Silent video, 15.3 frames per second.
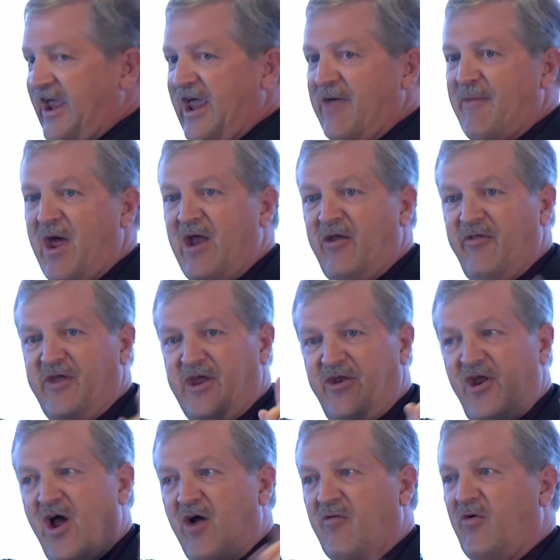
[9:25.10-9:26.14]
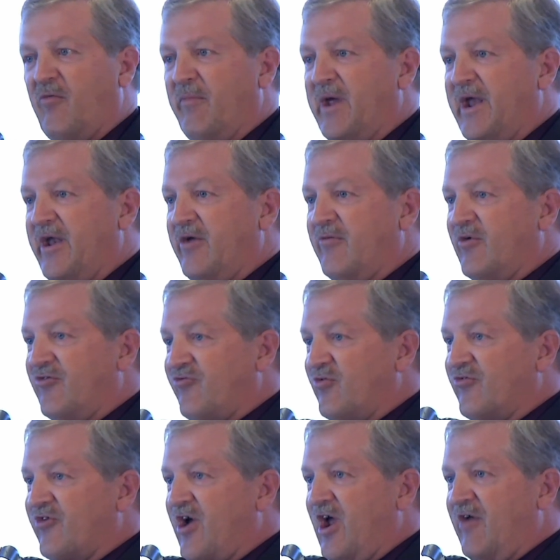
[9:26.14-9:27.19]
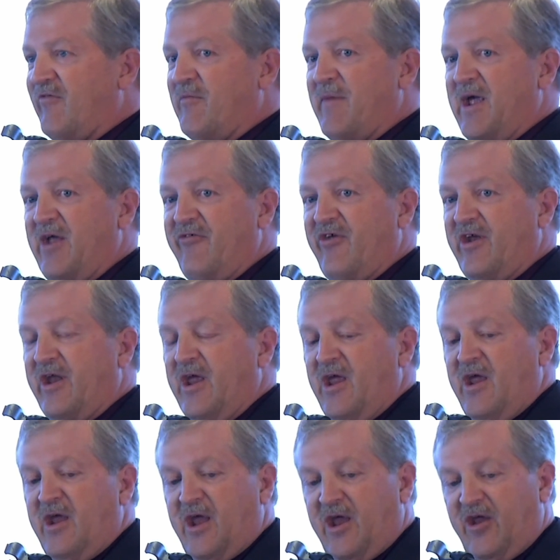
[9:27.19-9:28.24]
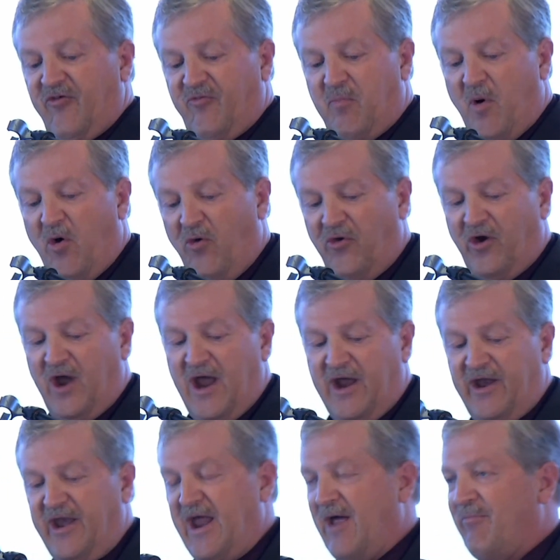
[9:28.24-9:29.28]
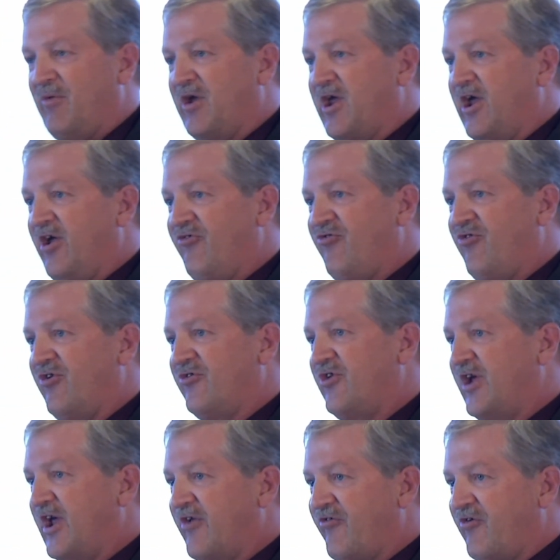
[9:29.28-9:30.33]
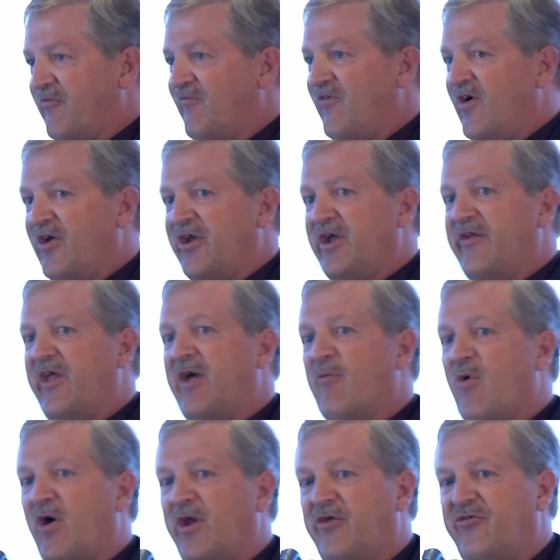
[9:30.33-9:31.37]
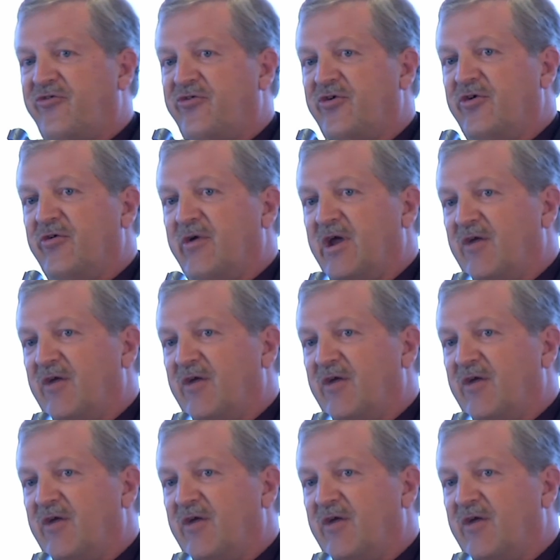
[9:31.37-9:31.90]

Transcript: came out of the inaugural meeting, which was kind of amazing, is Boulder had an application to get some funding. They wanted to